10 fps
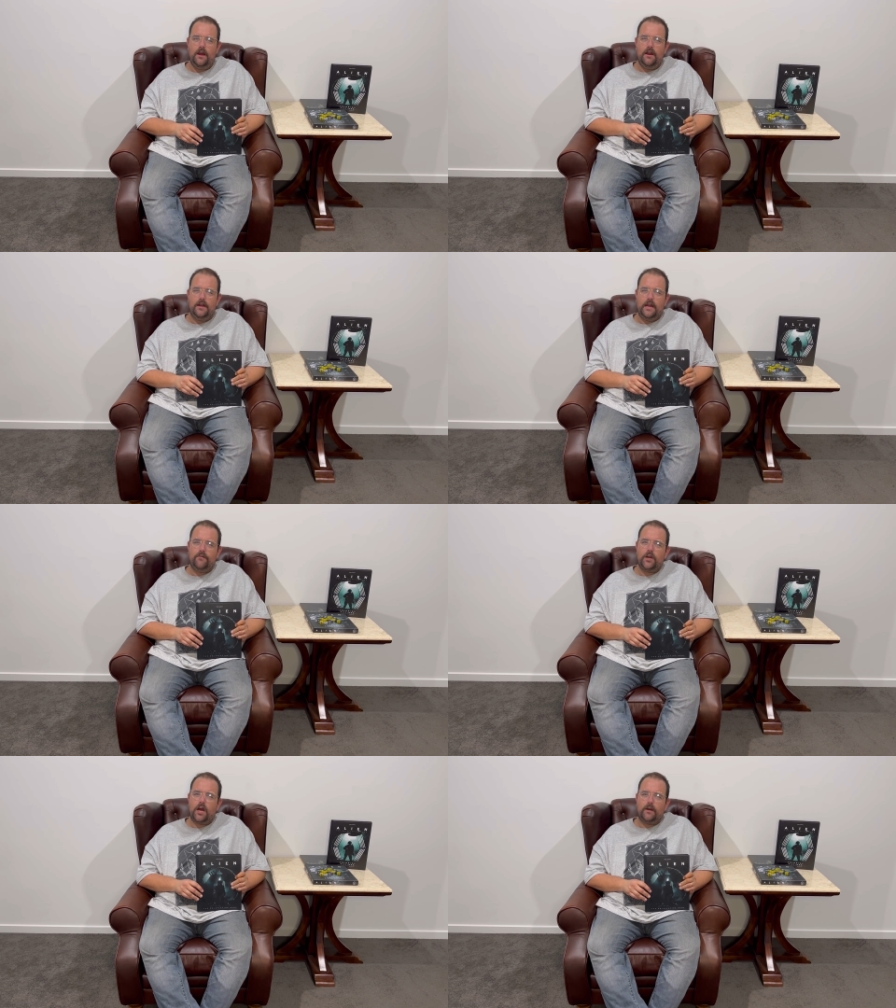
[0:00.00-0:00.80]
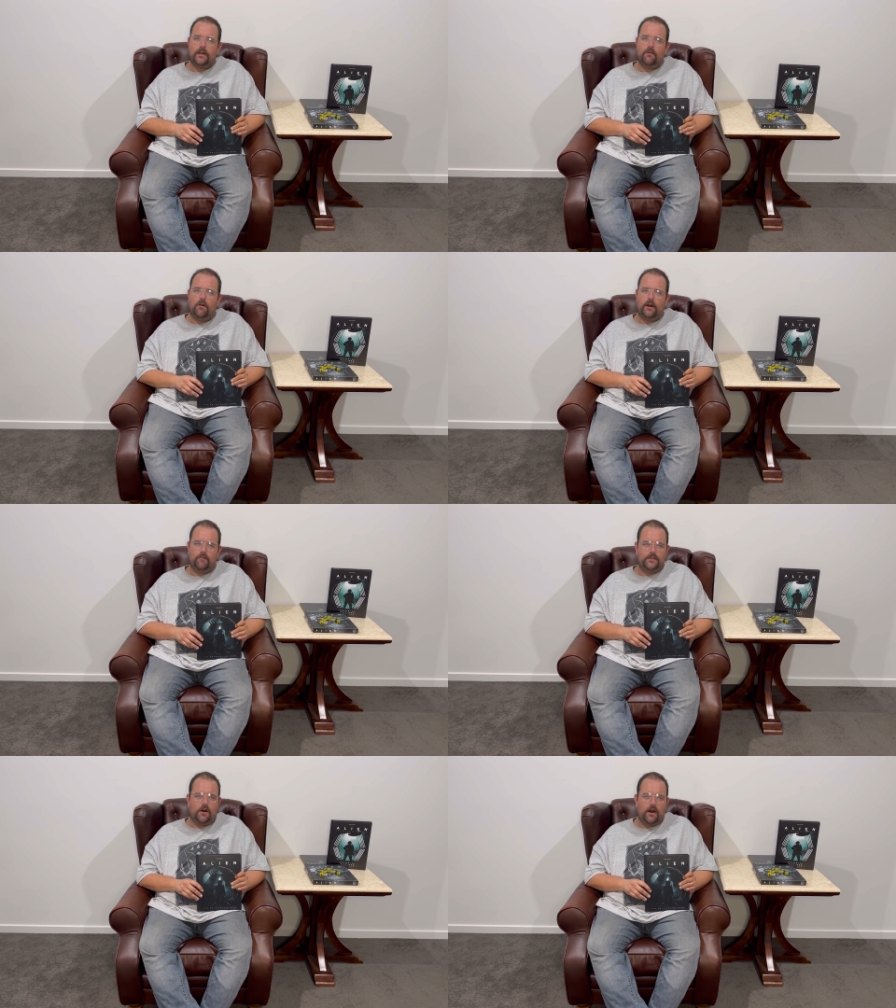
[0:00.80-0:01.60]
never knowing quite what's
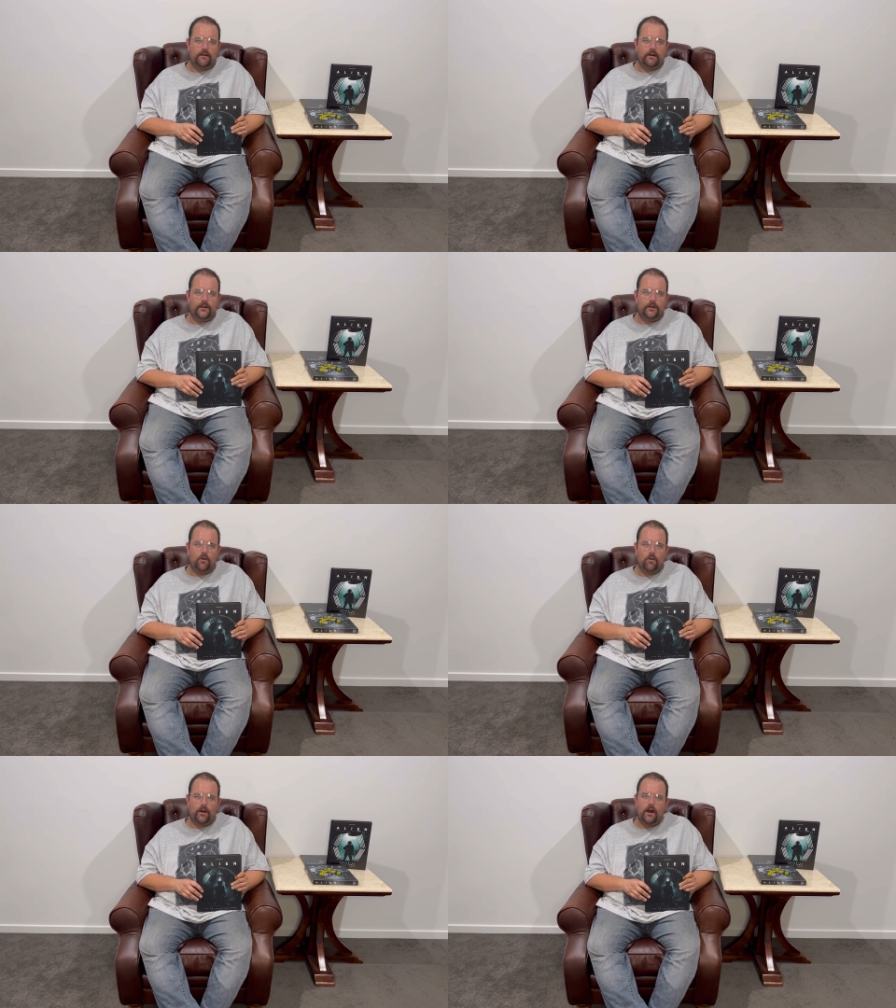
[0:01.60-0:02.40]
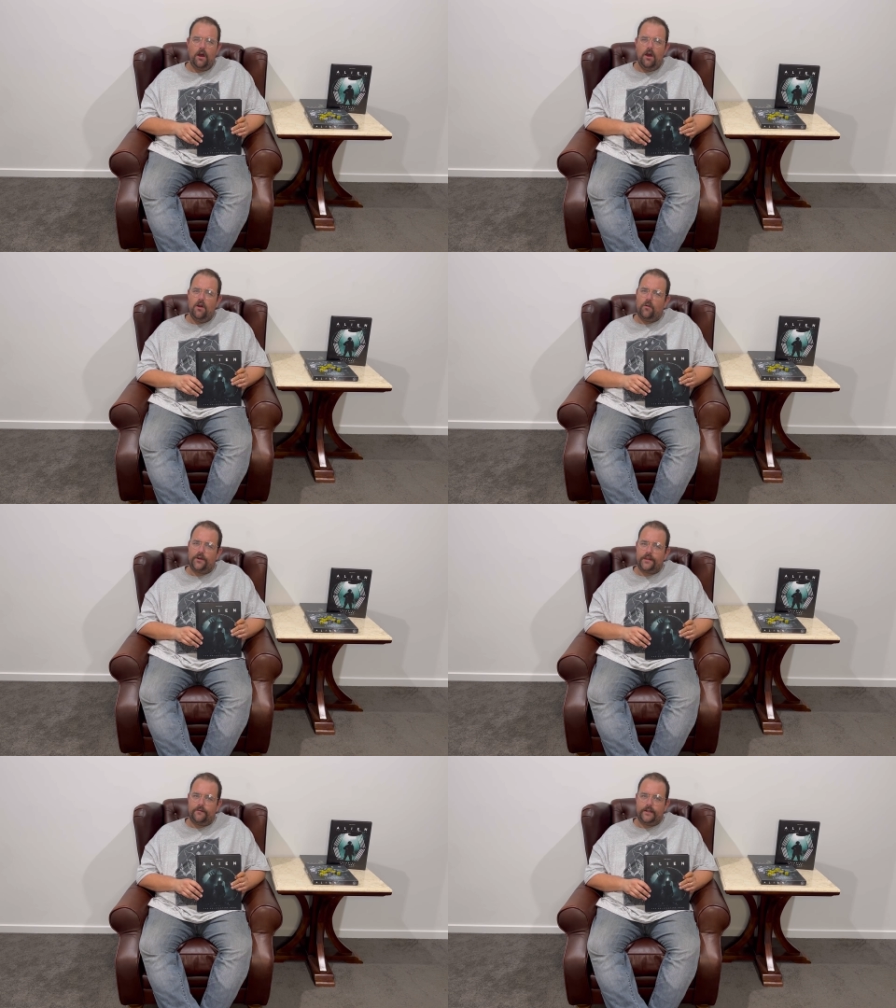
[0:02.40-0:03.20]
hiding around the corner or in
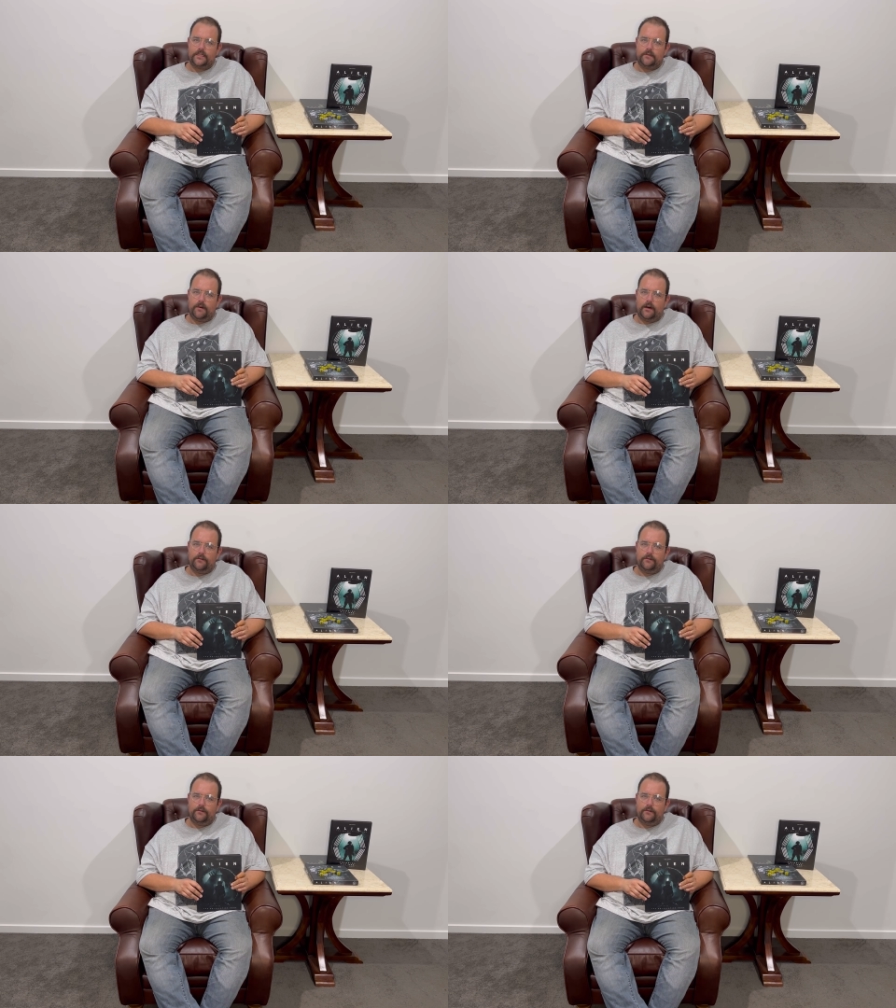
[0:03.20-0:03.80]
the vents above.